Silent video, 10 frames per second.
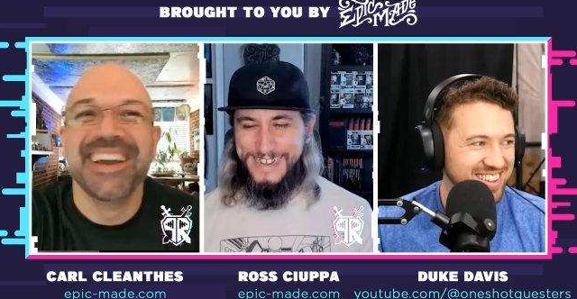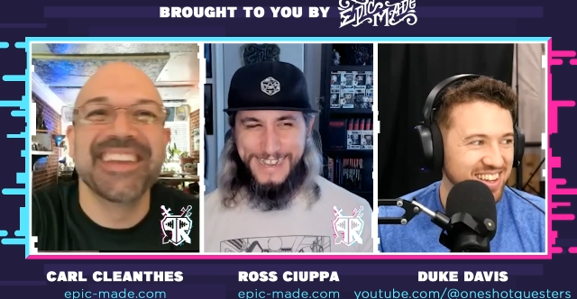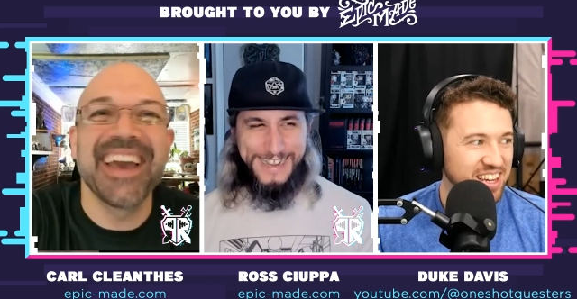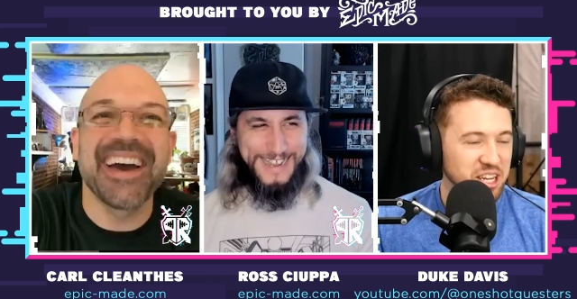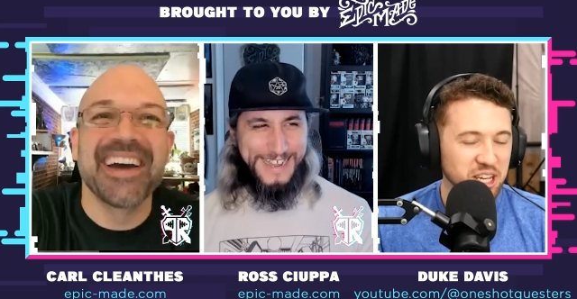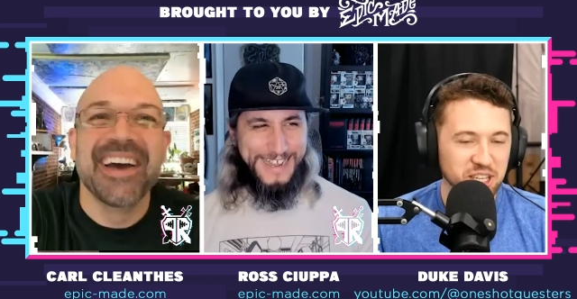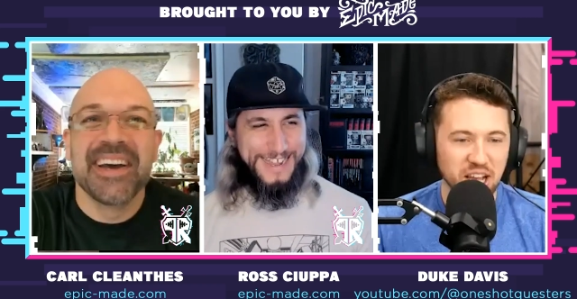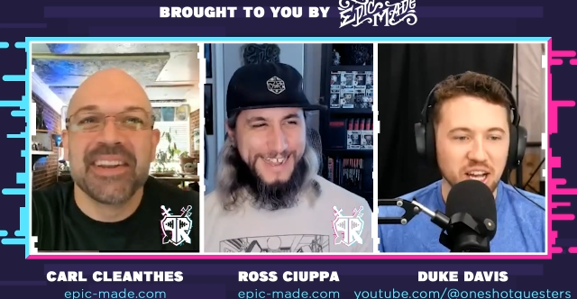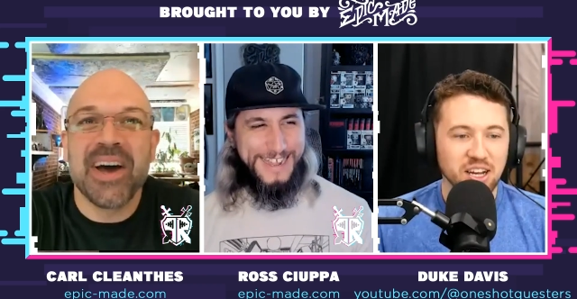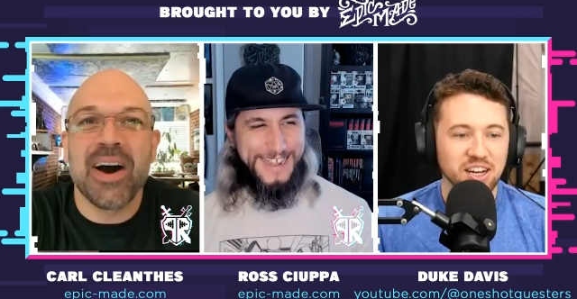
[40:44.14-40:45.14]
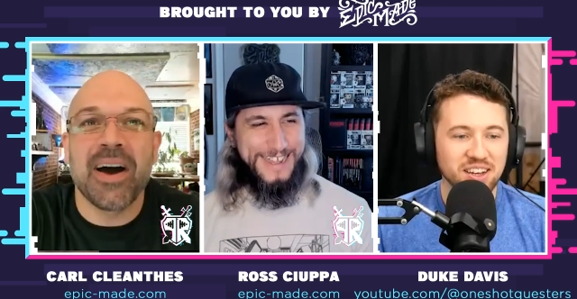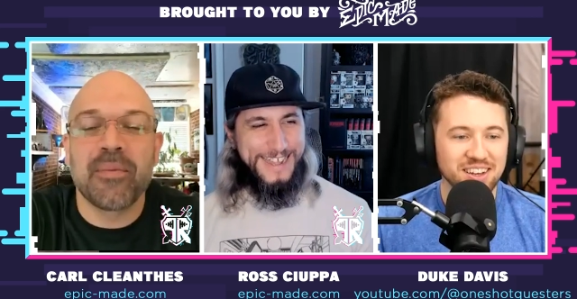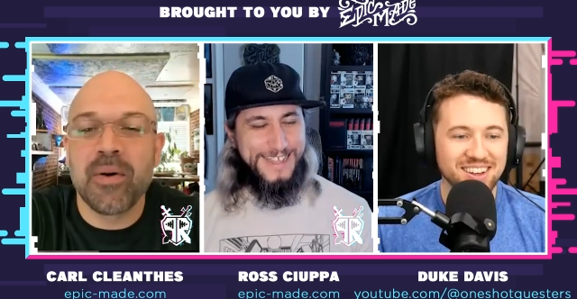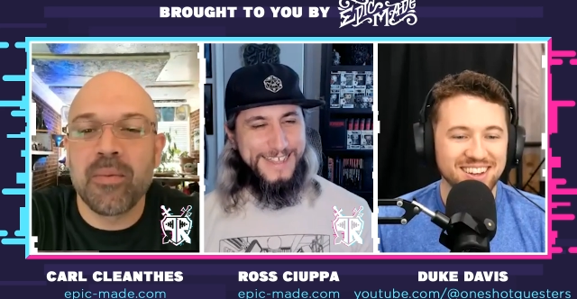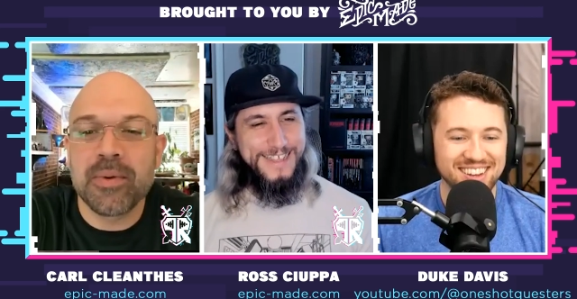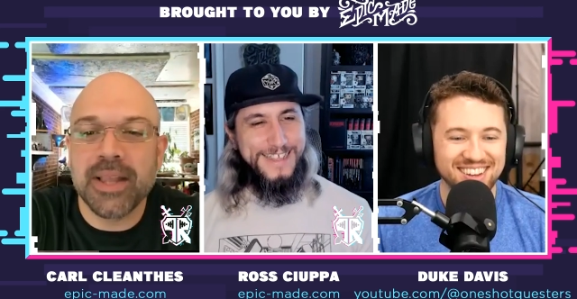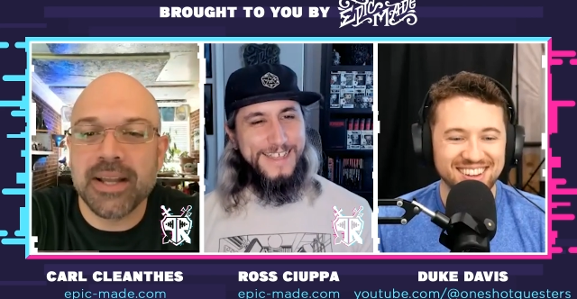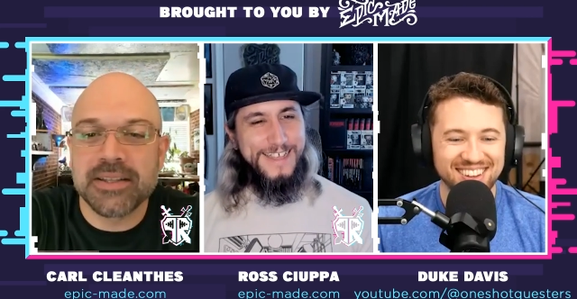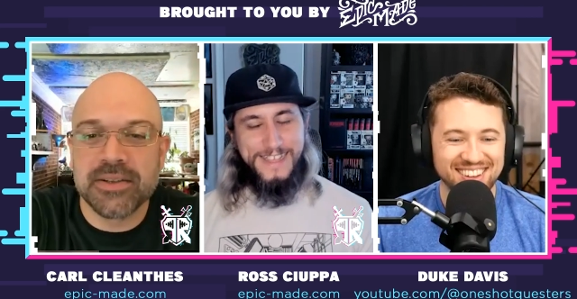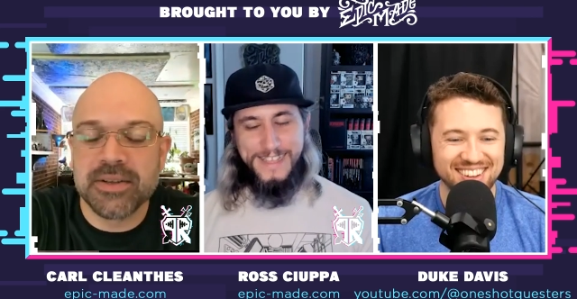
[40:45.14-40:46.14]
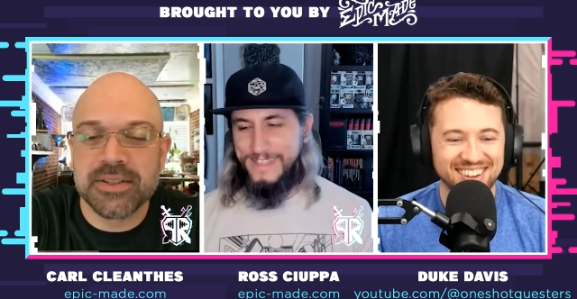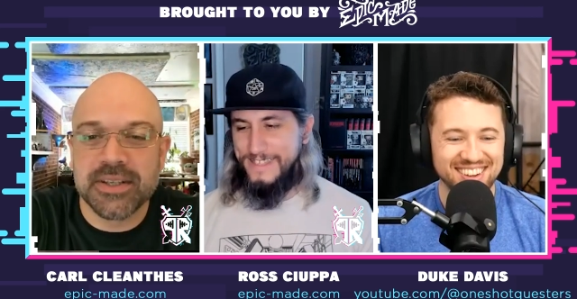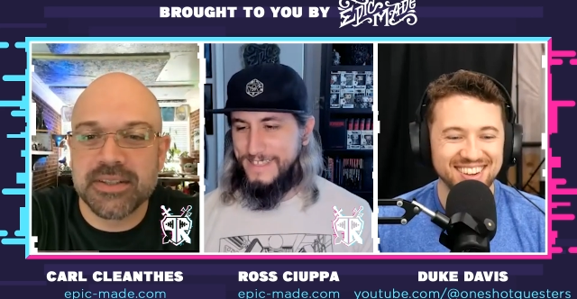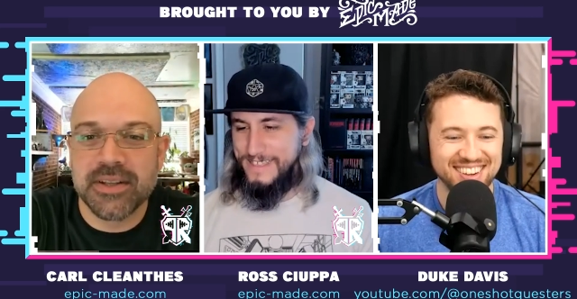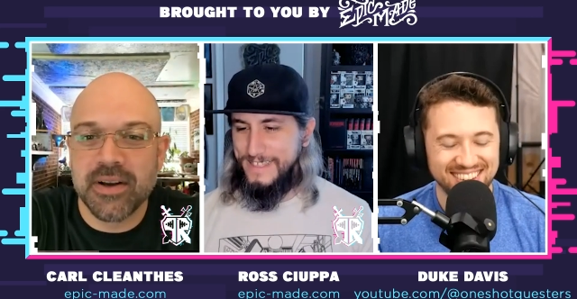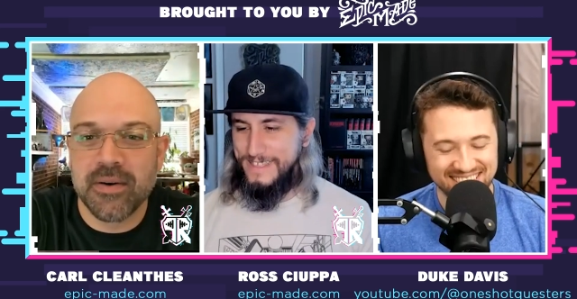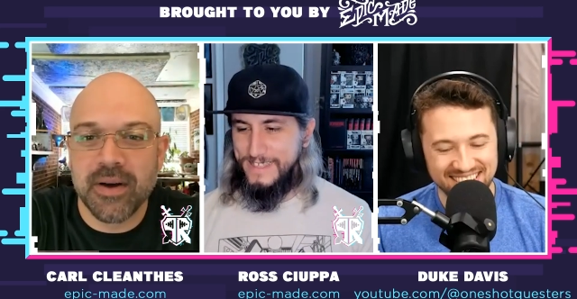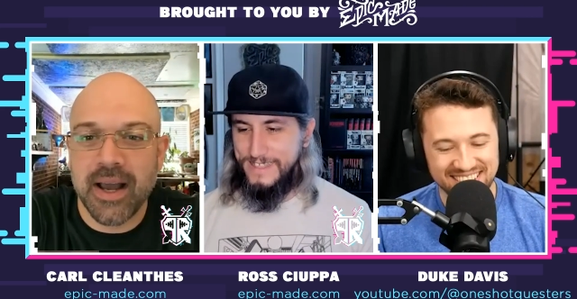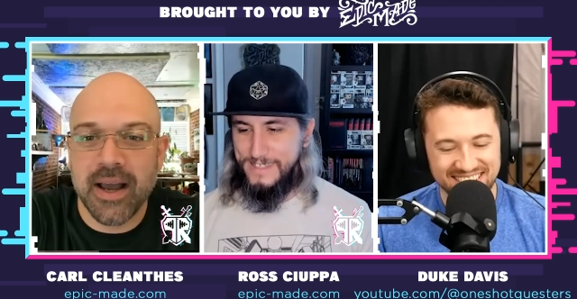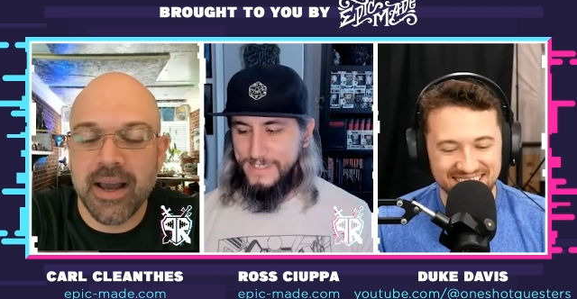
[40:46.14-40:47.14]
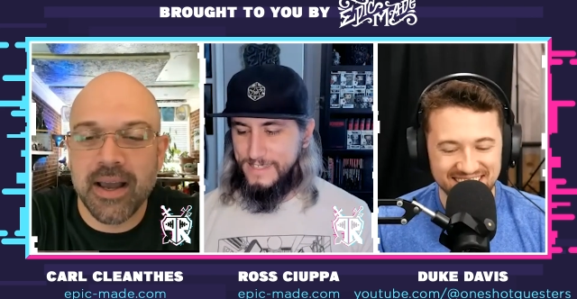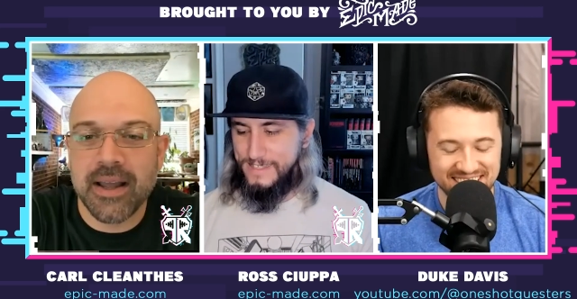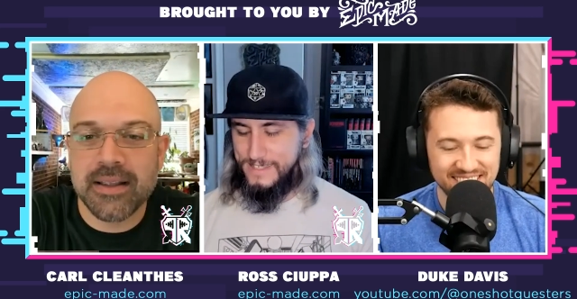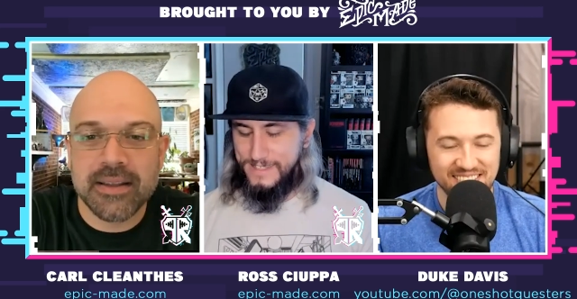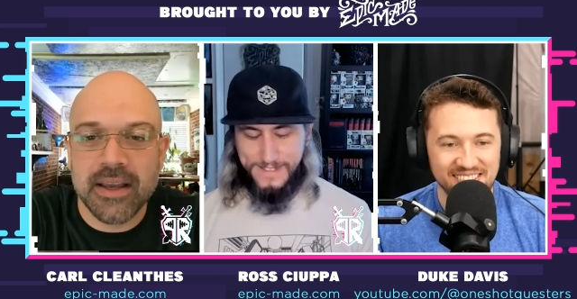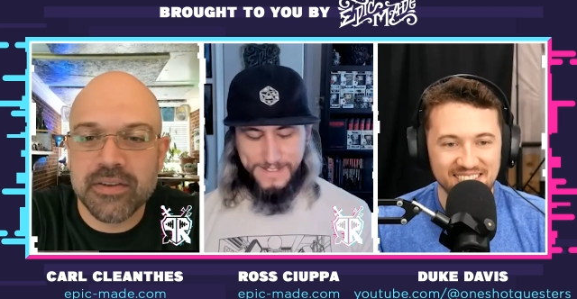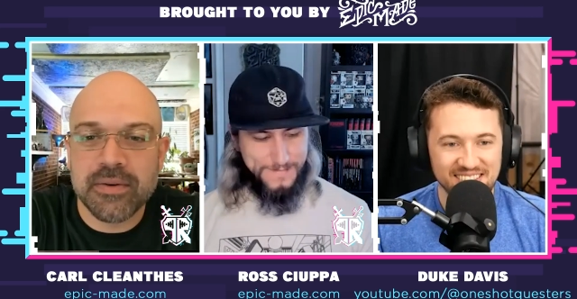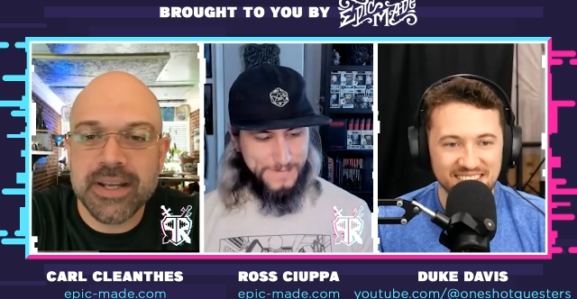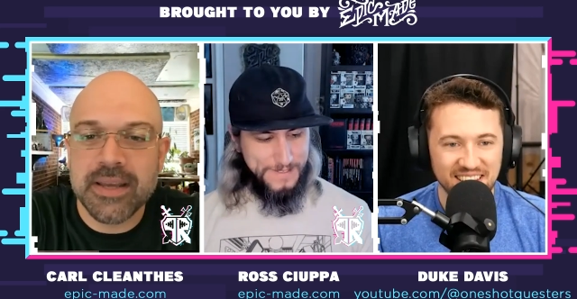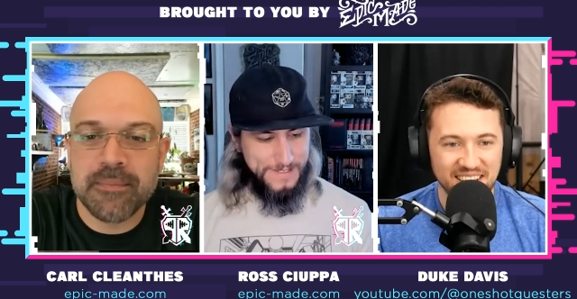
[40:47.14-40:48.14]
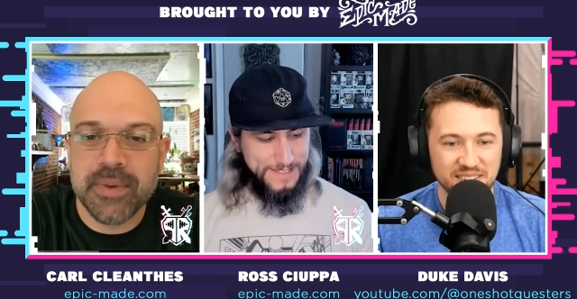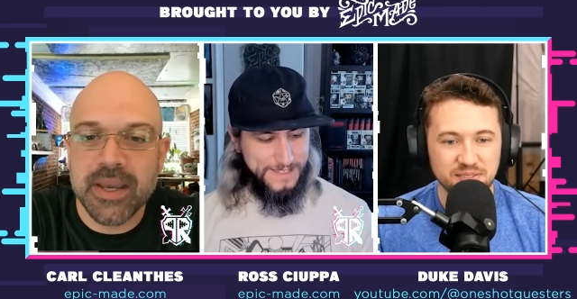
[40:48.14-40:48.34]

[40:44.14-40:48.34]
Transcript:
Speaker 1: yeah. No, I, what we like to do is just you know uh, are there any big